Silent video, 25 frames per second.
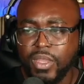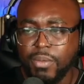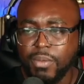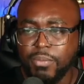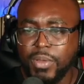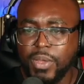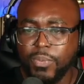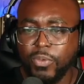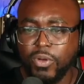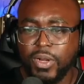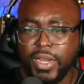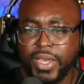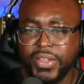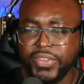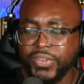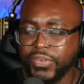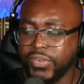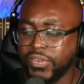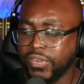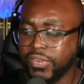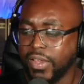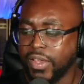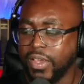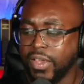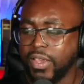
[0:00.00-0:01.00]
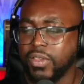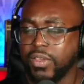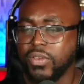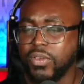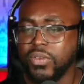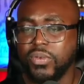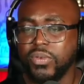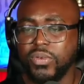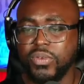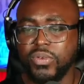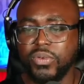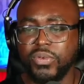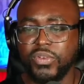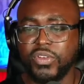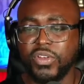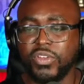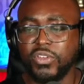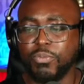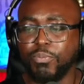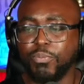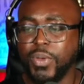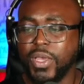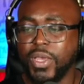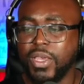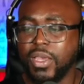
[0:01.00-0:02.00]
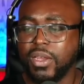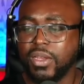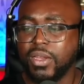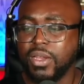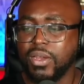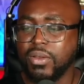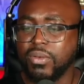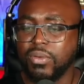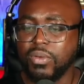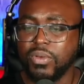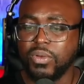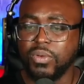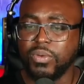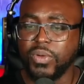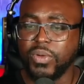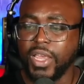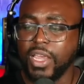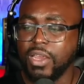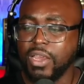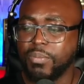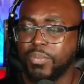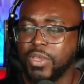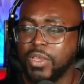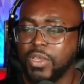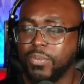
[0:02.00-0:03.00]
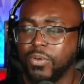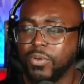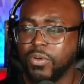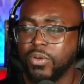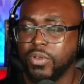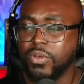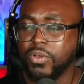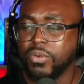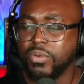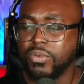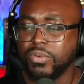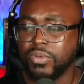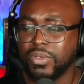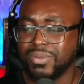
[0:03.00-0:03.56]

people like to say you, just bigot and you hate people. You